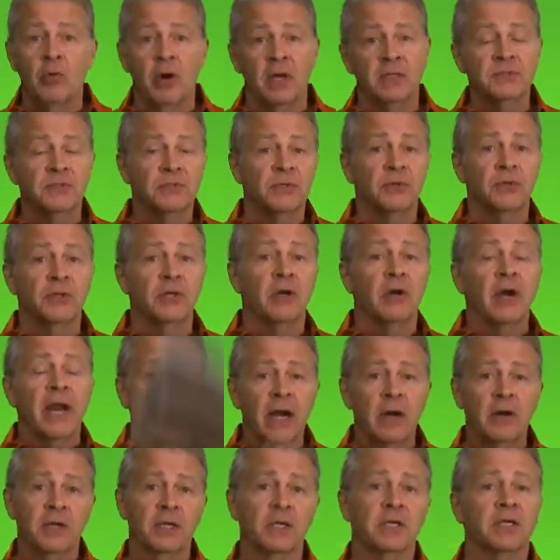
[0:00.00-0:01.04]
runs through your
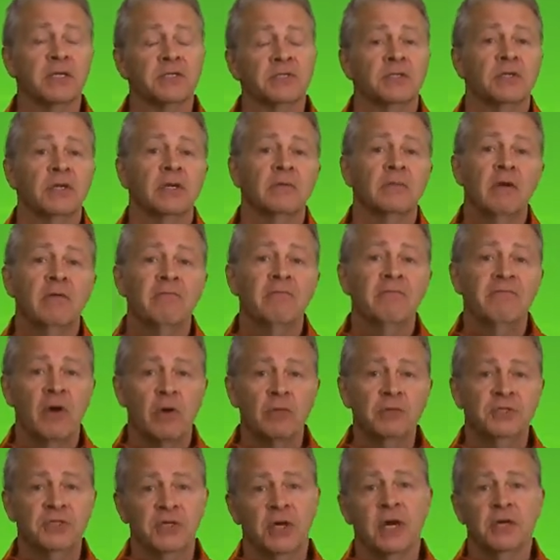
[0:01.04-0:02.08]
air conditioner,
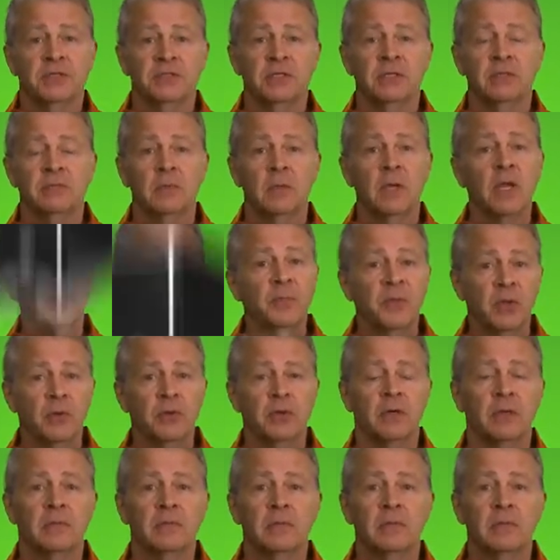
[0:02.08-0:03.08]
phone charger, computer,